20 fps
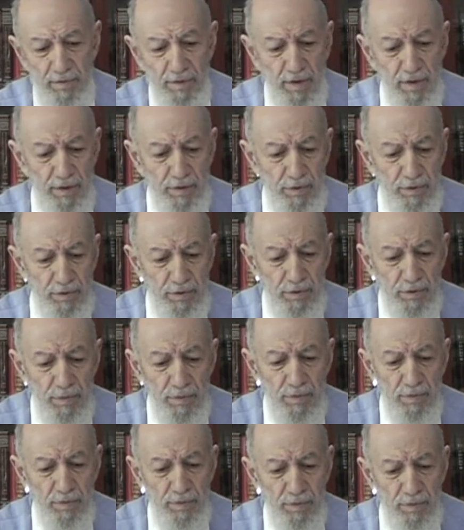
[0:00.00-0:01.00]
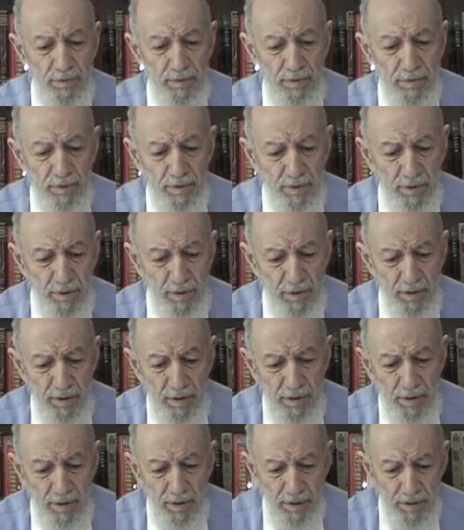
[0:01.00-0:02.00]
of God to
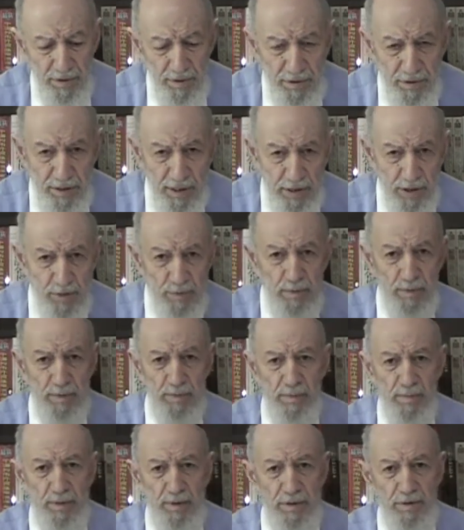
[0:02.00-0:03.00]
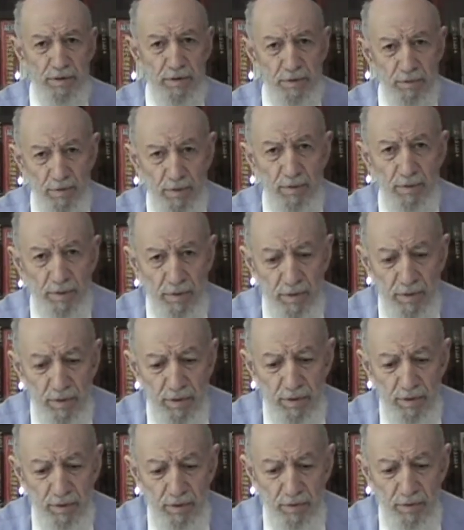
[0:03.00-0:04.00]
uh, the Chinese people, and it's an,
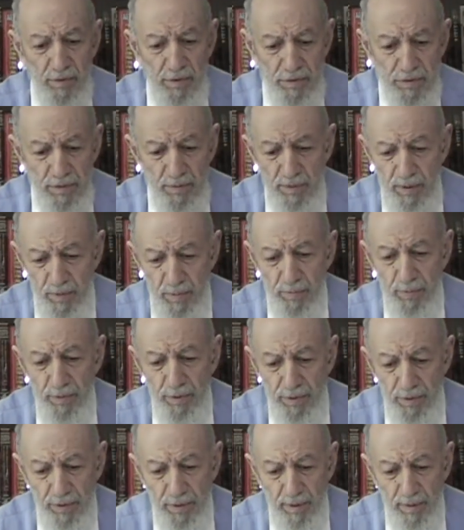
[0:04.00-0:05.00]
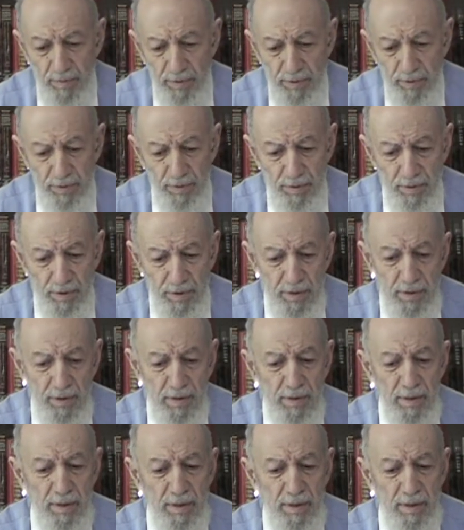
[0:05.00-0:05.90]
an, awesome and important opportunity.